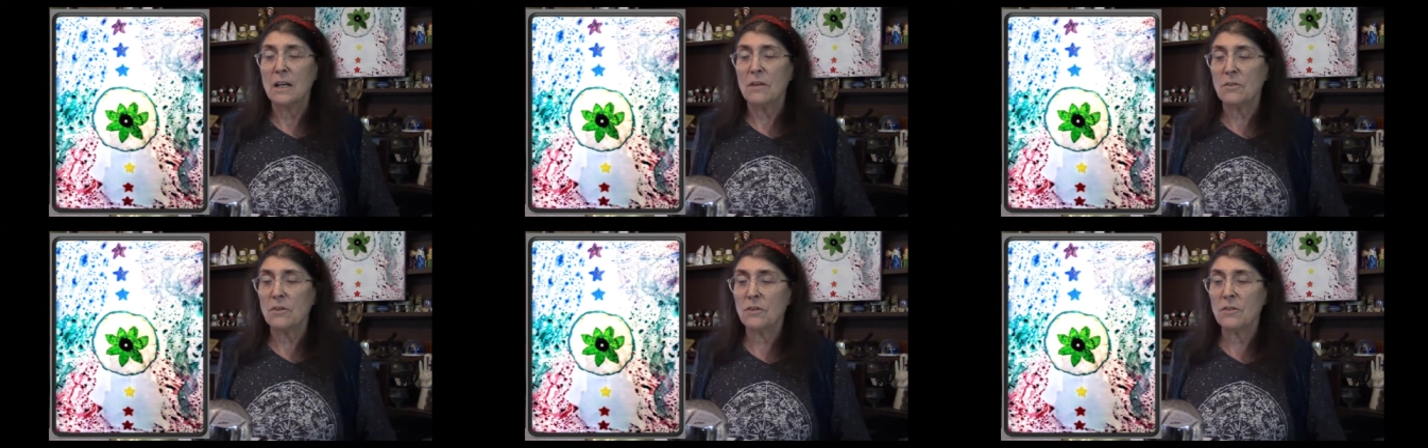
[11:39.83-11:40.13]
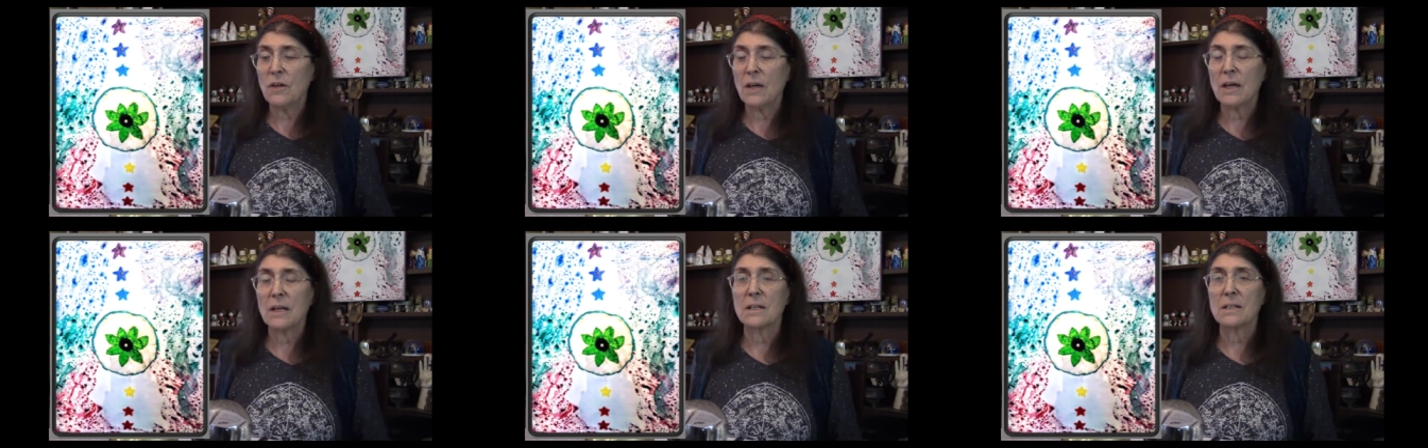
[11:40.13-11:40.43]
If
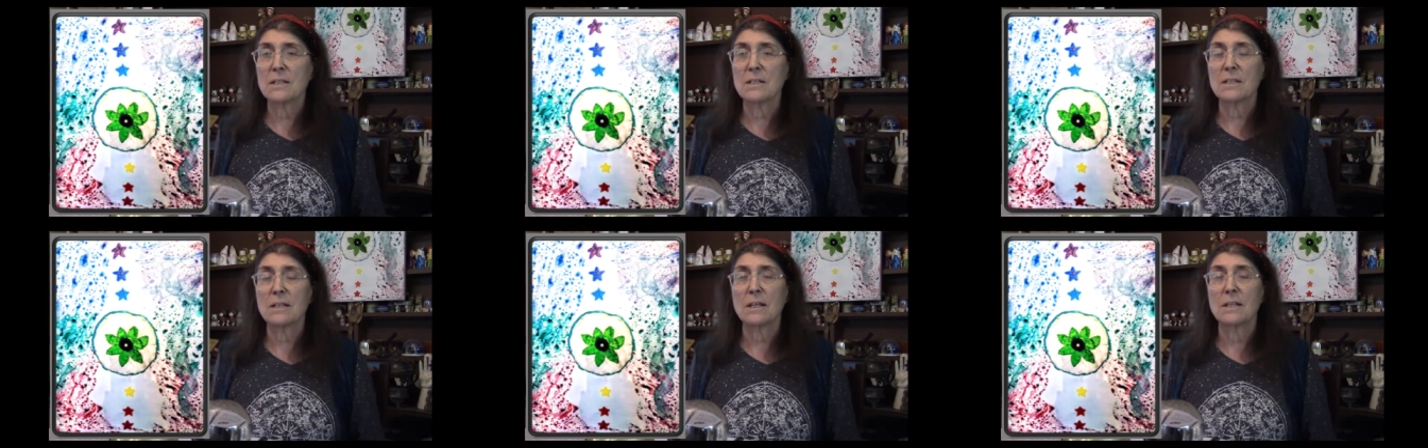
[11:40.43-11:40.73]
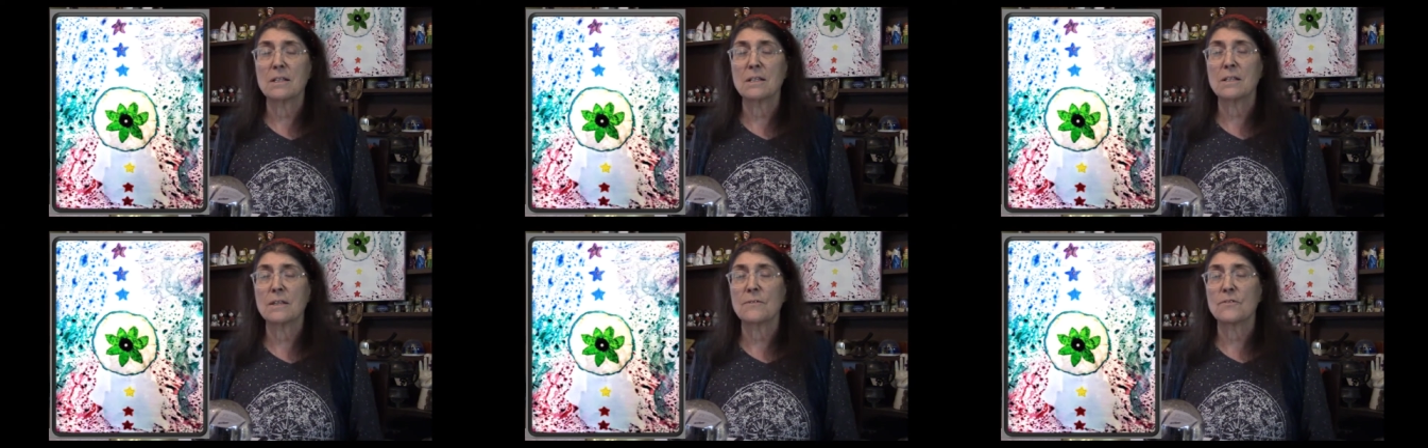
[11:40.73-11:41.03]
you've had a
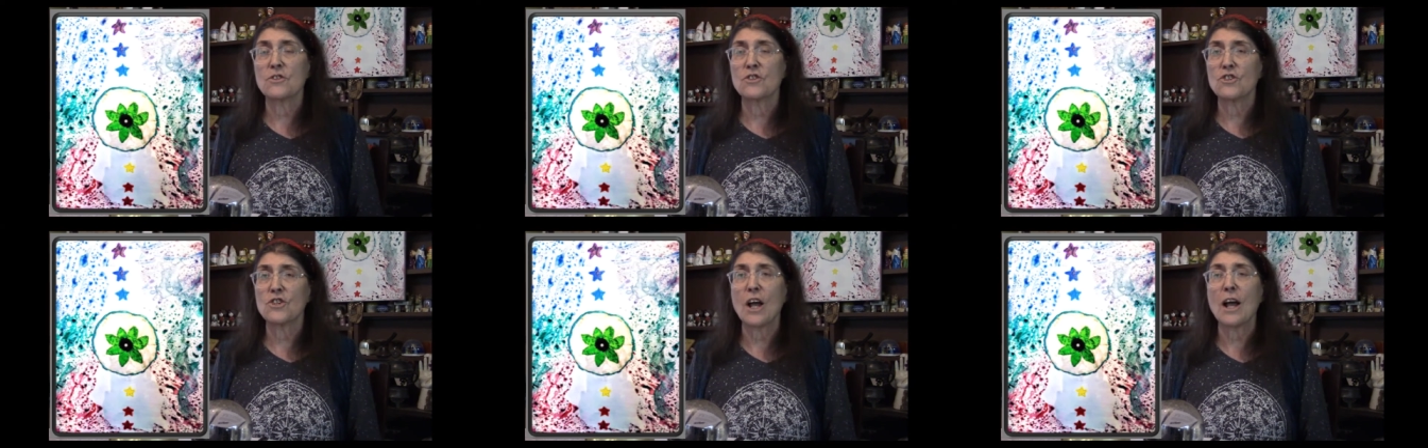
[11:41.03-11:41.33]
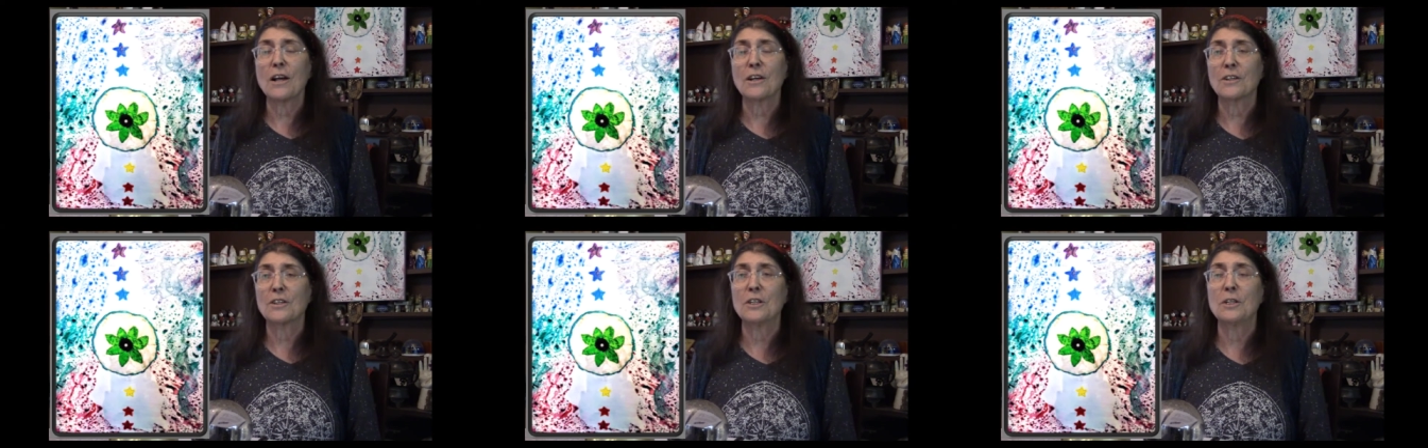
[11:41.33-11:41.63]
sense of
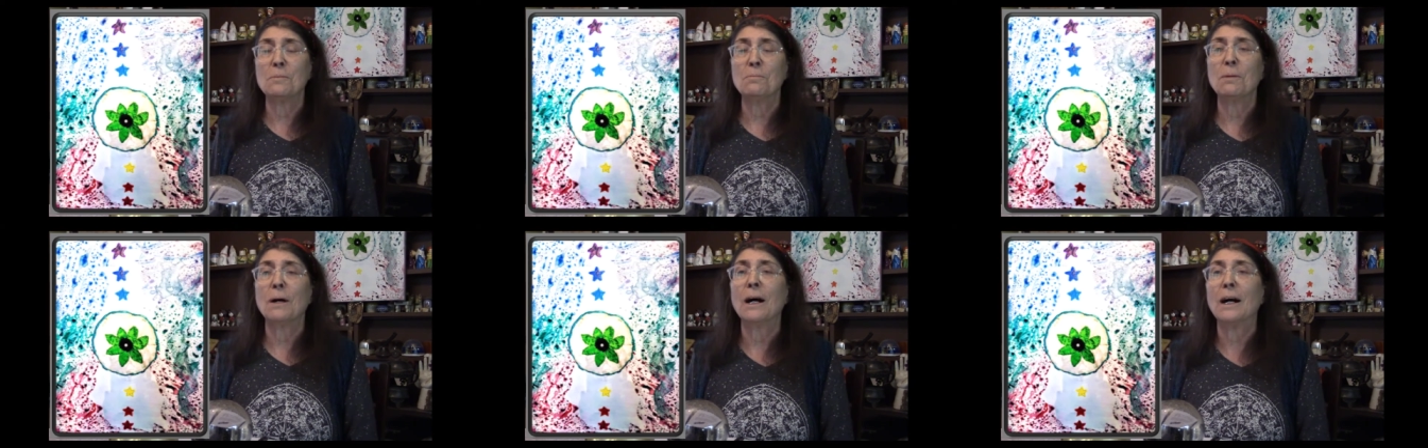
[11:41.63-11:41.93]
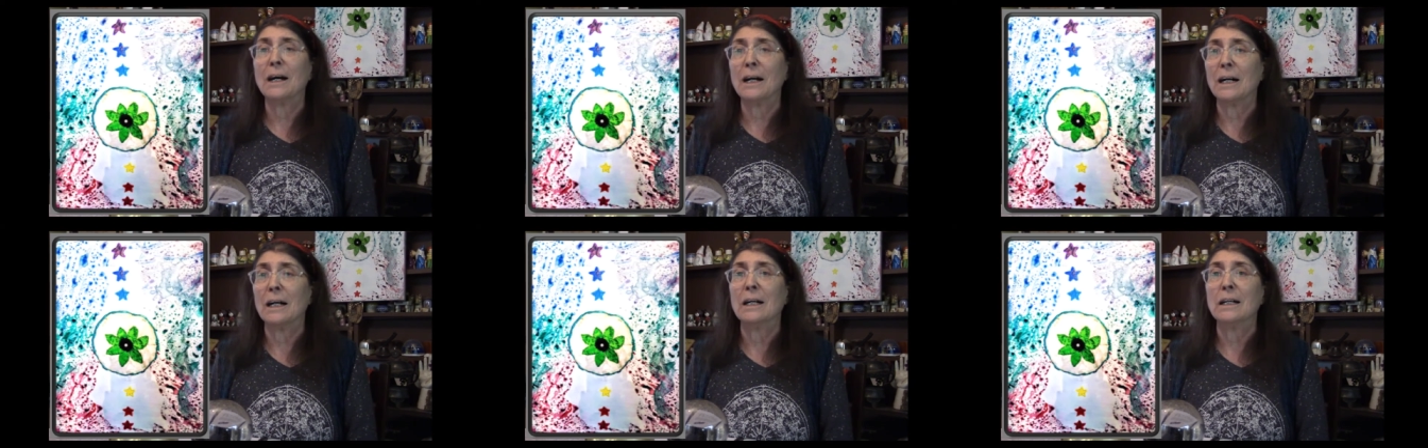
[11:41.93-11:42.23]

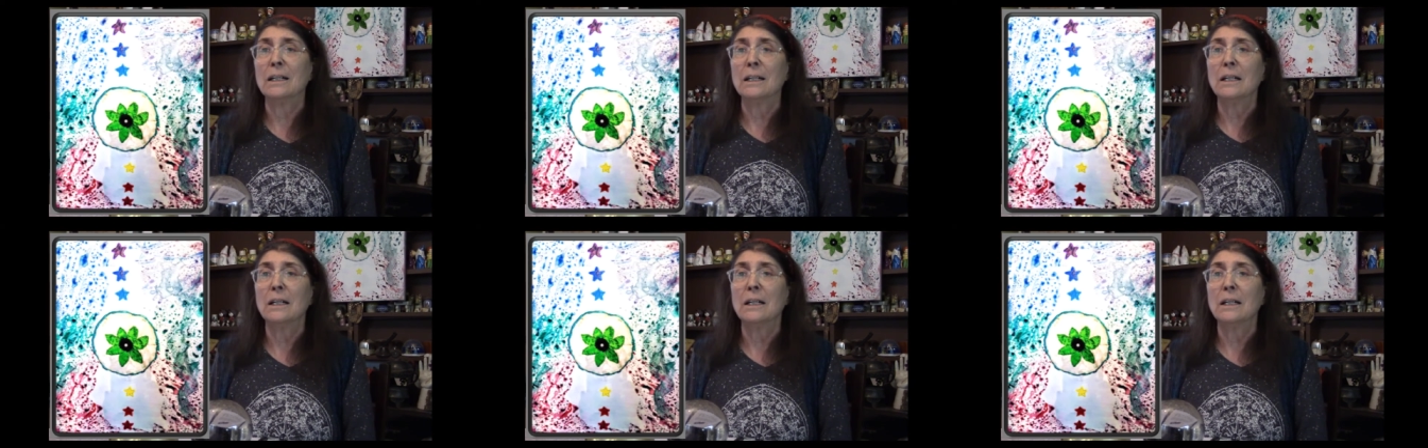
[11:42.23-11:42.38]
Shaktipat